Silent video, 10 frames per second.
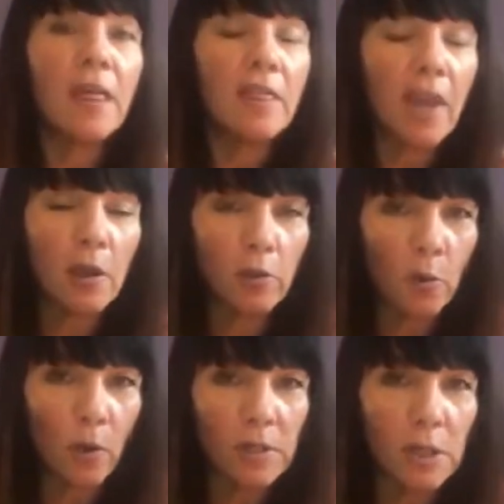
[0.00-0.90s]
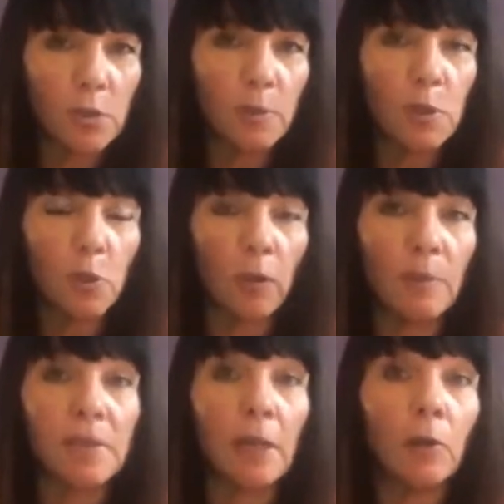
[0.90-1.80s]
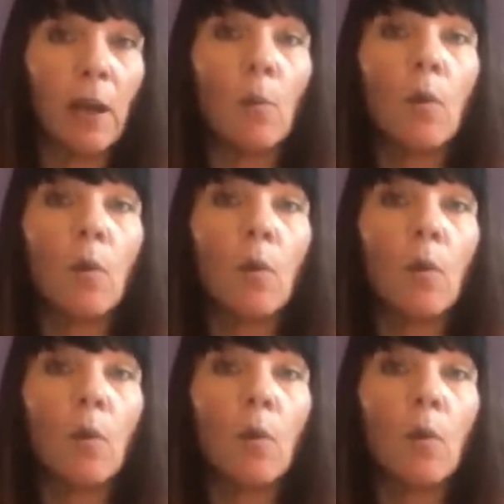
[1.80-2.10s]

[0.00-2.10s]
They are the ones that should be showing up and saying, okay,